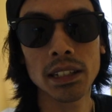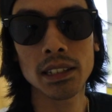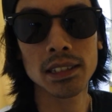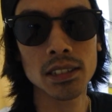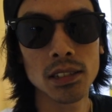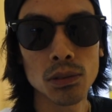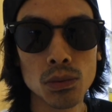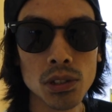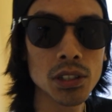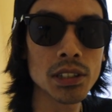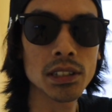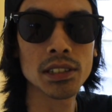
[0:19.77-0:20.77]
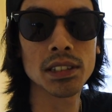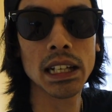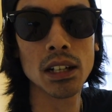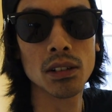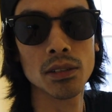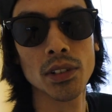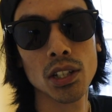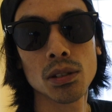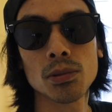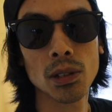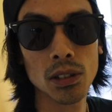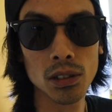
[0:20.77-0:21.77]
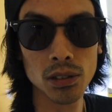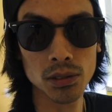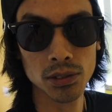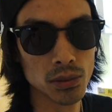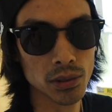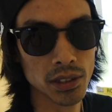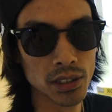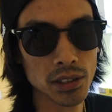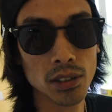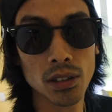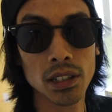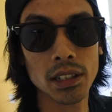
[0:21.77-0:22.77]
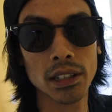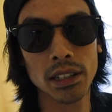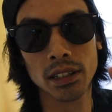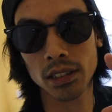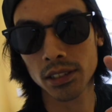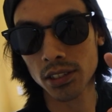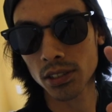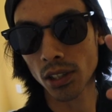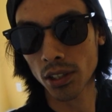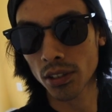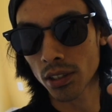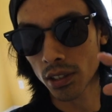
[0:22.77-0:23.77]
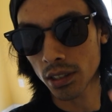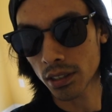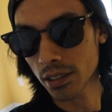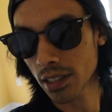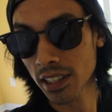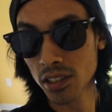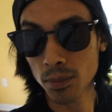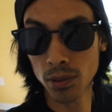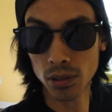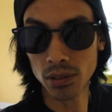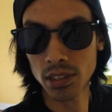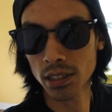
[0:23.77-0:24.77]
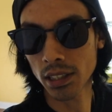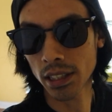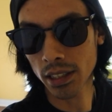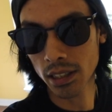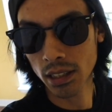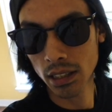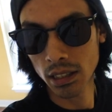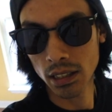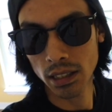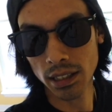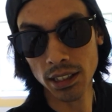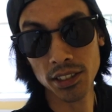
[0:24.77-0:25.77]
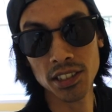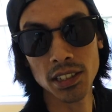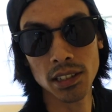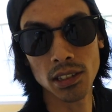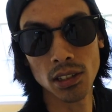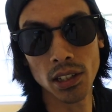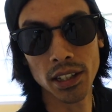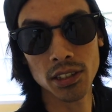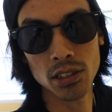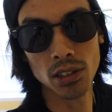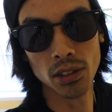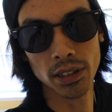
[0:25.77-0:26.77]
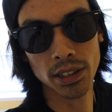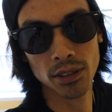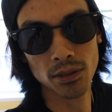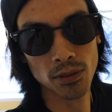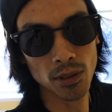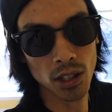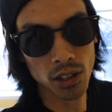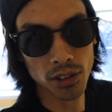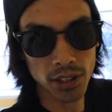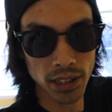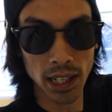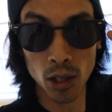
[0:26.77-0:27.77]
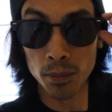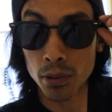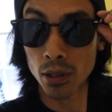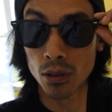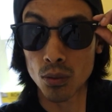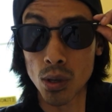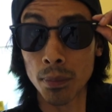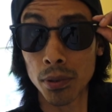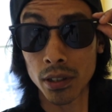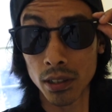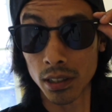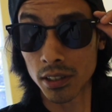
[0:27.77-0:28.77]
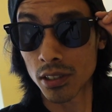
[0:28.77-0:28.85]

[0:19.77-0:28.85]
guess the wood is now available at Lowe's. We're gonna go ahead and start the desk build tonight and at least get the legs going on the output replica.